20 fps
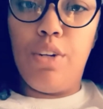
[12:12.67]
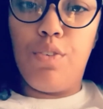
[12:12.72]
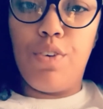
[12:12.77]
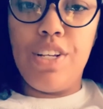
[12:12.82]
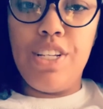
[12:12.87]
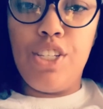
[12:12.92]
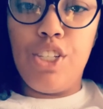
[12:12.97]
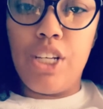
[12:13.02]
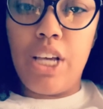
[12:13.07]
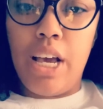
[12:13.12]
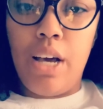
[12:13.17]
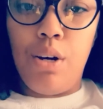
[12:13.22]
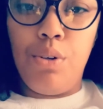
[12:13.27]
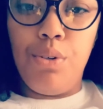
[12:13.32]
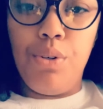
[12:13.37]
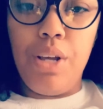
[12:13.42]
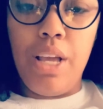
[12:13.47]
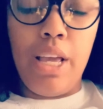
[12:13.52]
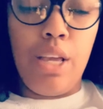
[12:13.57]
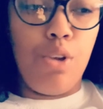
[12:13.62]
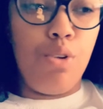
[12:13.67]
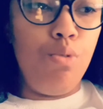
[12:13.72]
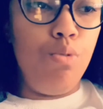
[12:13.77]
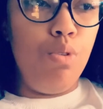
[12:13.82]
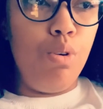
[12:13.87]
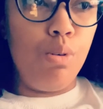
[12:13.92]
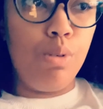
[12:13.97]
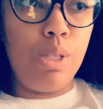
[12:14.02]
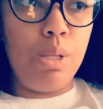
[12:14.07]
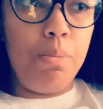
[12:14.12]
to reach out and you
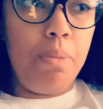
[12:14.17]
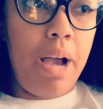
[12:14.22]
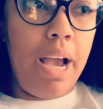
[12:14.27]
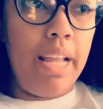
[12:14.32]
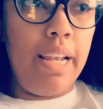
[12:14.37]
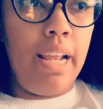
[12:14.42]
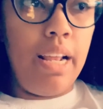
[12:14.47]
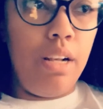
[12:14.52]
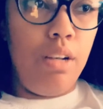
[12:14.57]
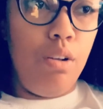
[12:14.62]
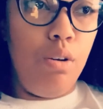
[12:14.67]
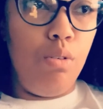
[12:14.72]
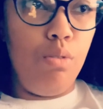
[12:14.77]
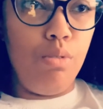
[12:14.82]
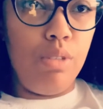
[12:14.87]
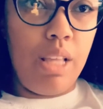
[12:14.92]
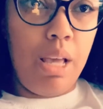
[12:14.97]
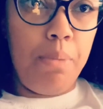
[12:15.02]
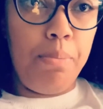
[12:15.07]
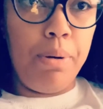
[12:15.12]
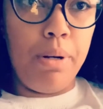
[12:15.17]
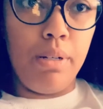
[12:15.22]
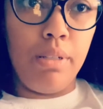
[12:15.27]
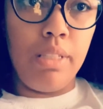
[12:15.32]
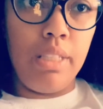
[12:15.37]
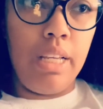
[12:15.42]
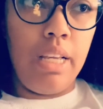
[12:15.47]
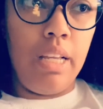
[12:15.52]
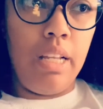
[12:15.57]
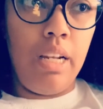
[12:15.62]
know somebody that knows that
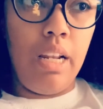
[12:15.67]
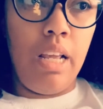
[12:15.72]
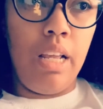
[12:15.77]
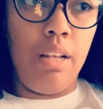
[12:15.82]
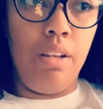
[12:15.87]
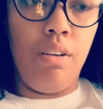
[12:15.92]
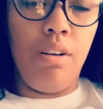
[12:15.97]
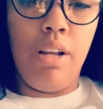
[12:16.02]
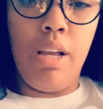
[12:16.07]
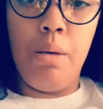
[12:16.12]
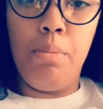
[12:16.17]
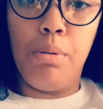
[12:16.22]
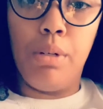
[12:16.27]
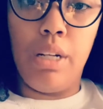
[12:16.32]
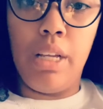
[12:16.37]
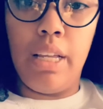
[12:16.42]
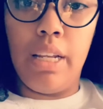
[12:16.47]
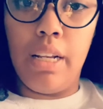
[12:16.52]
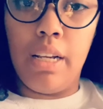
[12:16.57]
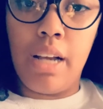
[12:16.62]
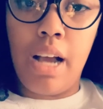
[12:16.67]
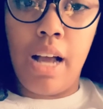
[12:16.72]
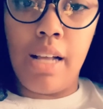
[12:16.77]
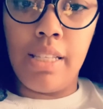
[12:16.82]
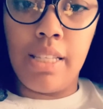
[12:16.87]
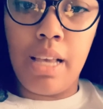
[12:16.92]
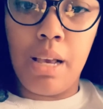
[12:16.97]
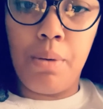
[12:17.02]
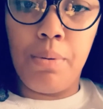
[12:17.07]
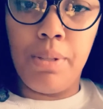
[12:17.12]
person and they're able to get in contact